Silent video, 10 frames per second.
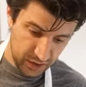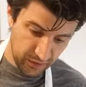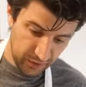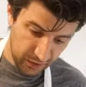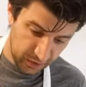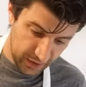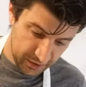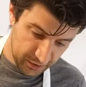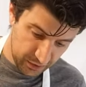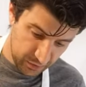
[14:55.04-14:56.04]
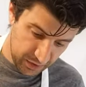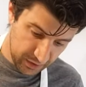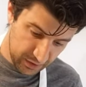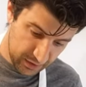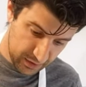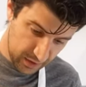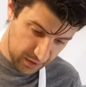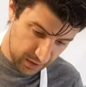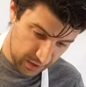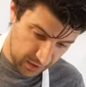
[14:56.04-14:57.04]
extra sweetness
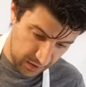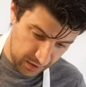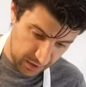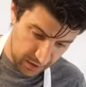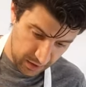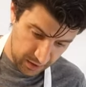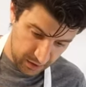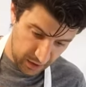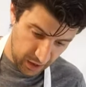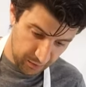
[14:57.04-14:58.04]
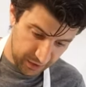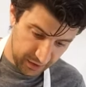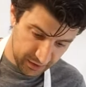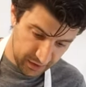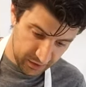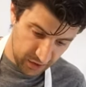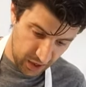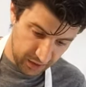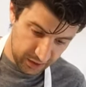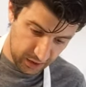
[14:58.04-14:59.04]
um, because there's not a
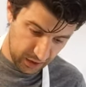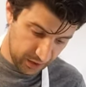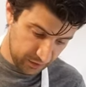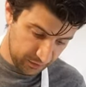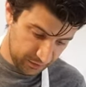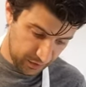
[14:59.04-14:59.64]
ton of um,